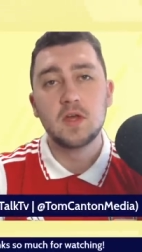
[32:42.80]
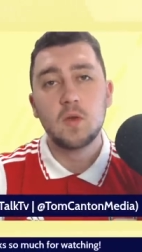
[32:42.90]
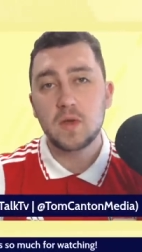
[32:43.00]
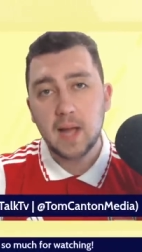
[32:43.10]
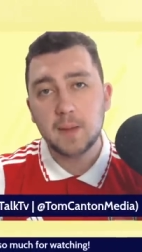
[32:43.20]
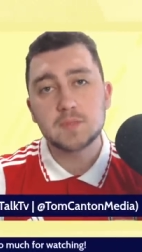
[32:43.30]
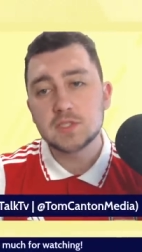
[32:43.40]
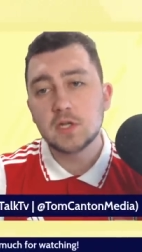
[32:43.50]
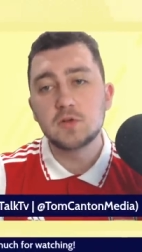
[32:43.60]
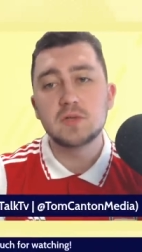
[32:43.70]
We
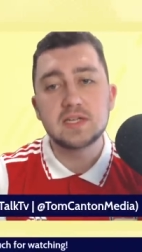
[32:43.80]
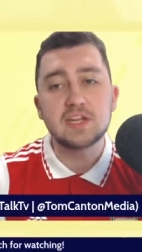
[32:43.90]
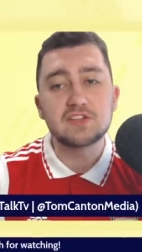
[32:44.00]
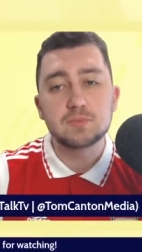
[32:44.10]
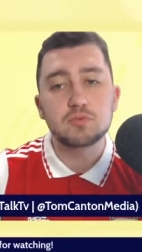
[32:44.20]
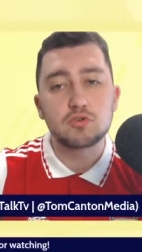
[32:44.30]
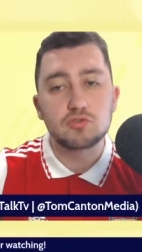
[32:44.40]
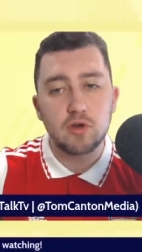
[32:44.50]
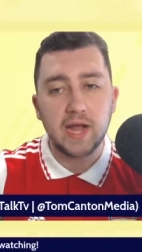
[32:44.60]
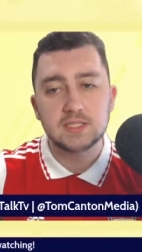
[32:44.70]
absolutely need to
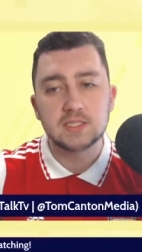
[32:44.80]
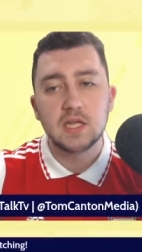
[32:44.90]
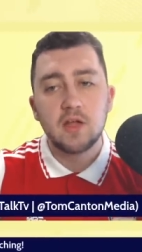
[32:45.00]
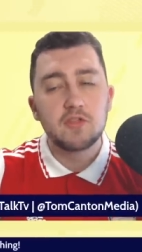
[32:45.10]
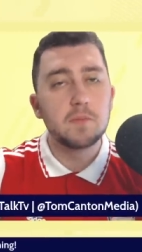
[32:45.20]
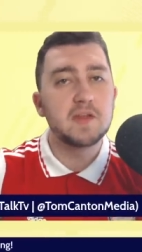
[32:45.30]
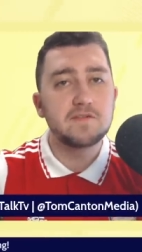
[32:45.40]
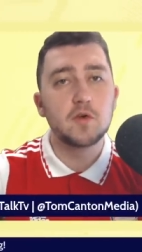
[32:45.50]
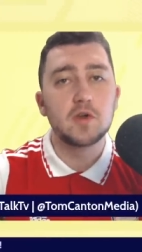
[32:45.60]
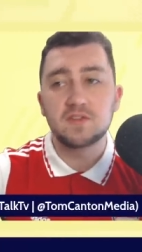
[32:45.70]
progress the
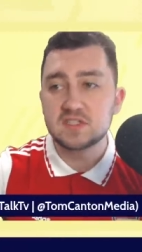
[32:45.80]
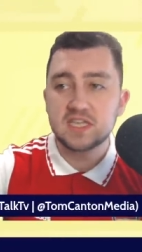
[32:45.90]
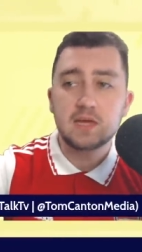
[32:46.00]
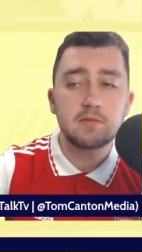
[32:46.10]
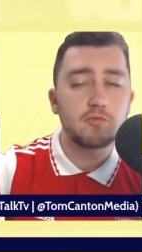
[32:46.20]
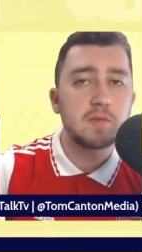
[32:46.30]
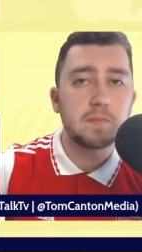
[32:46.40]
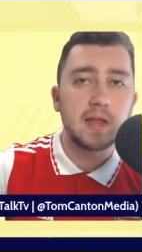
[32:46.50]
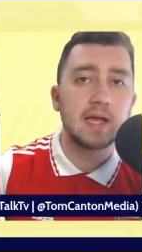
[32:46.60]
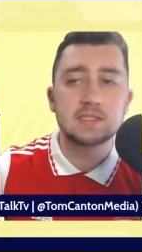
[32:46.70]
midfield. If the same three
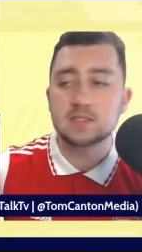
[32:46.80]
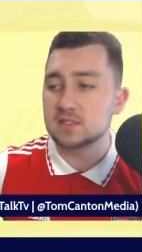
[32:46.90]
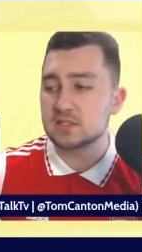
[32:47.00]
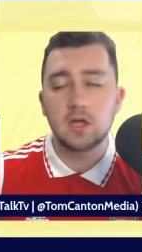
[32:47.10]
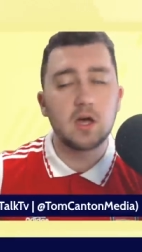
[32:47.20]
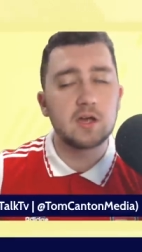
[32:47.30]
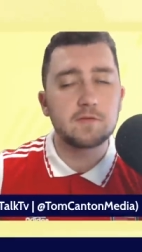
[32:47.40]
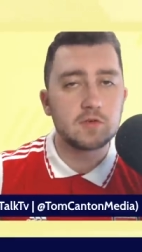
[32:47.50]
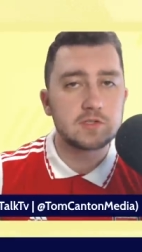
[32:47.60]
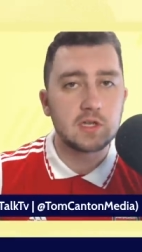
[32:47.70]
players that started
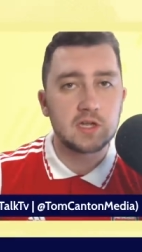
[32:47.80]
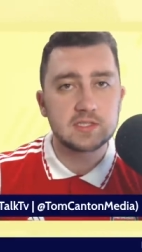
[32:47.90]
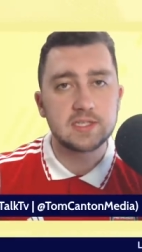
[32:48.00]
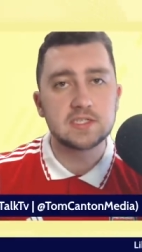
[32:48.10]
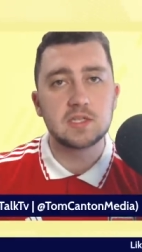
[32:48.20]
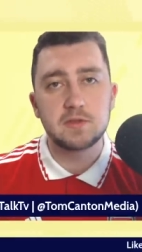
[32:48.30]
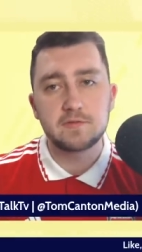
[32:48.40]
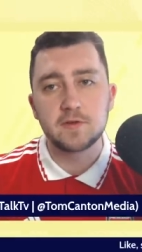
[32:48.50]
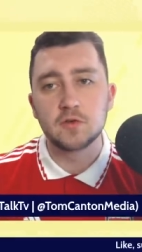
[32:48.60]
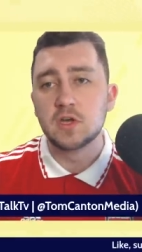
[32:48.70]
for us last season, in the
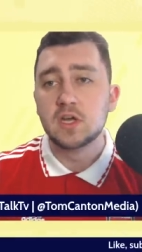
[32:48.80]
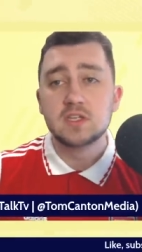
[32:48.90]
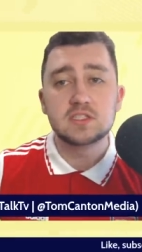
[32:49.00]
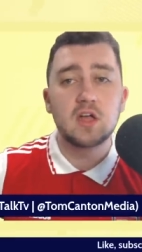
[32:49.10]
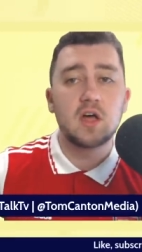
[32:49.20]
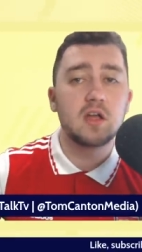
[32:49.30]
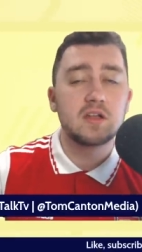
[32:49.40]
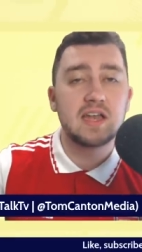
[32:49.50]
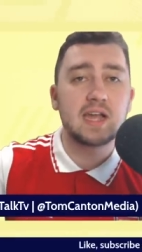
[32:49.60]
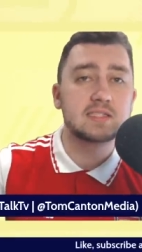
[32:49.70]
midfield, start
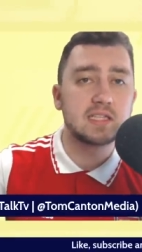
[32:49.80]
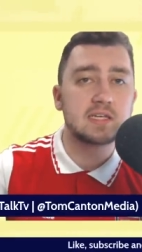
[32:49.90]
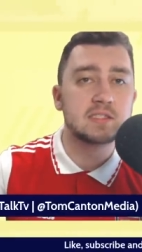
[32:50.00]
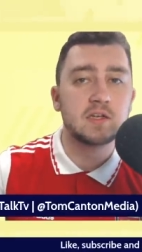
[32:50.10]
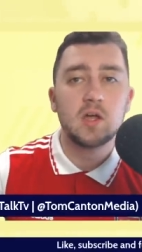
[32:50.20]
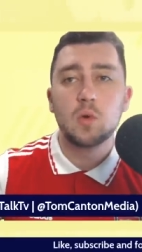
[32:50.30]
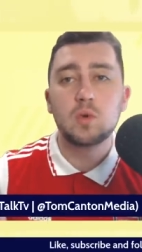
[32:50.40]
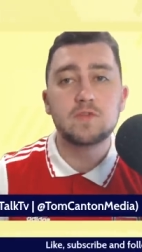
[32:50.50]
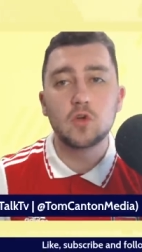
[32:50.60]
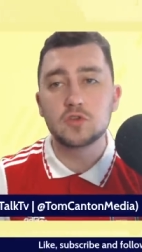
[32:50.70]
next season,
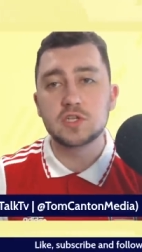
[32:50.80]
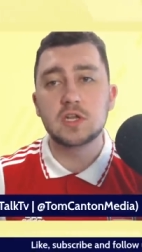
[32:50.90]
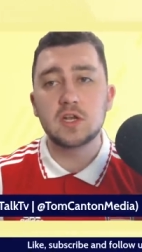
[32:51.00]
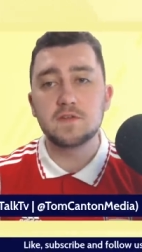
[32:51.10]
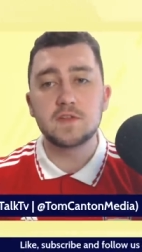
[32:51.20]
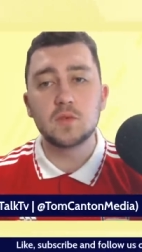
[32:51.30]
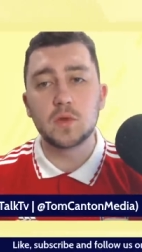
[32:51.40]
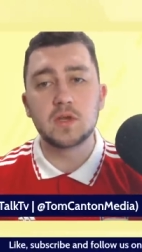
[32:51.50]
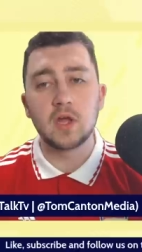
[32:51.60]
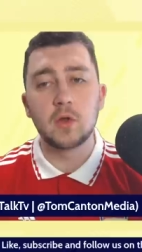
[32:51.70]
we've not done enough in the
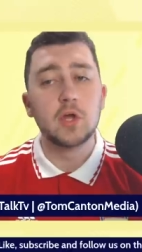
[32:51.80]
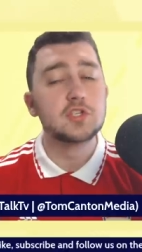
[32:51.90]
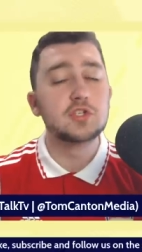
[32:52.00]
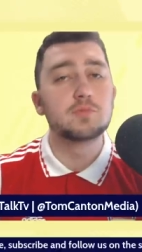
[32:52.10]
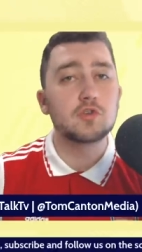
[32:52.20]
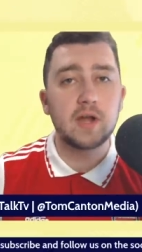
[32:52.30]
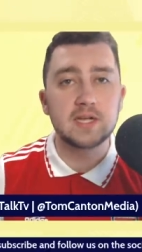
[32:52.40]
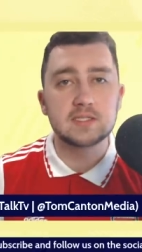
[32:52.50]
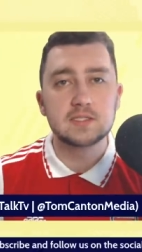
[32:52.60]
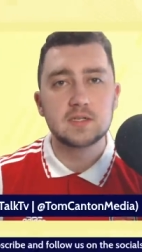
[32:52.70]
window to
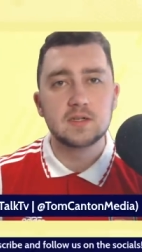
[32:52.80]
progress.